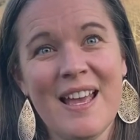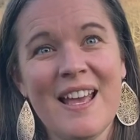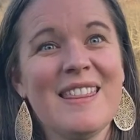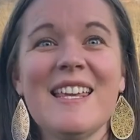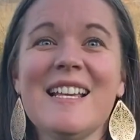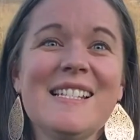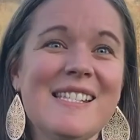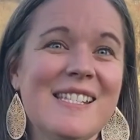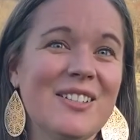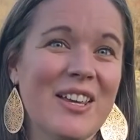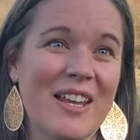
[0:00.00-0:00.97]
Things
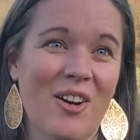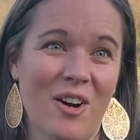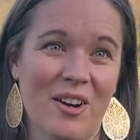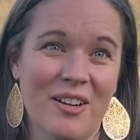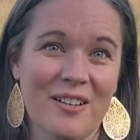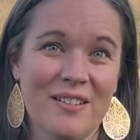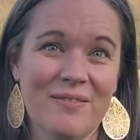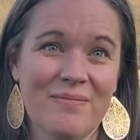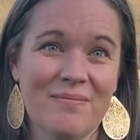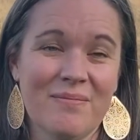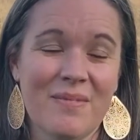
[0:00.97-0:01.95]
still get hard.
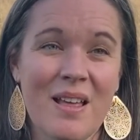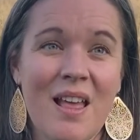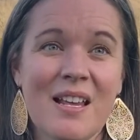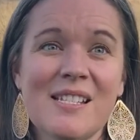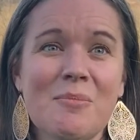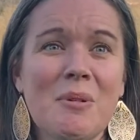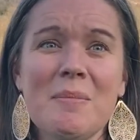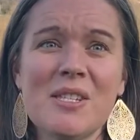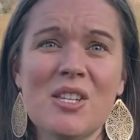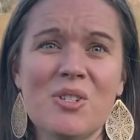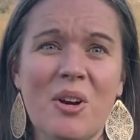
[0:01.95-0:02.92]
Sometimes
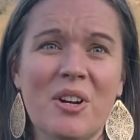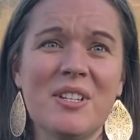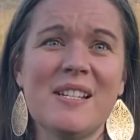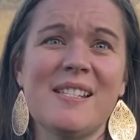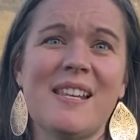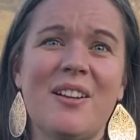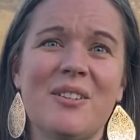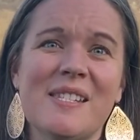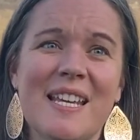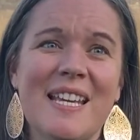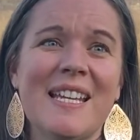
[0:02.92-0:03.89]
the darkness settles
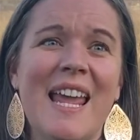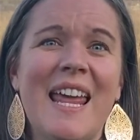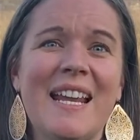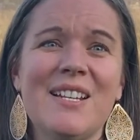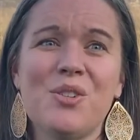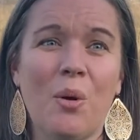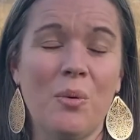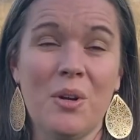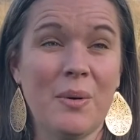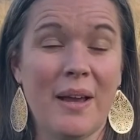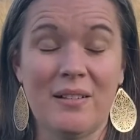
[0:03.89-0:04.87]
in, and I don't
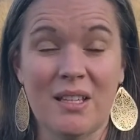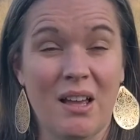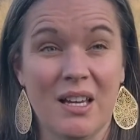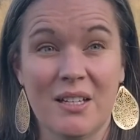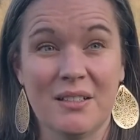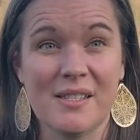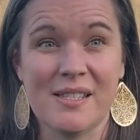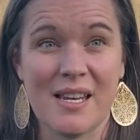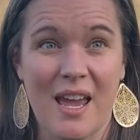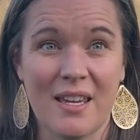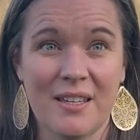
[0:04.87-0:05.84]
know how long it'll
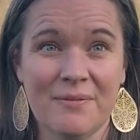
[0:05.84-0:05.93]
stay.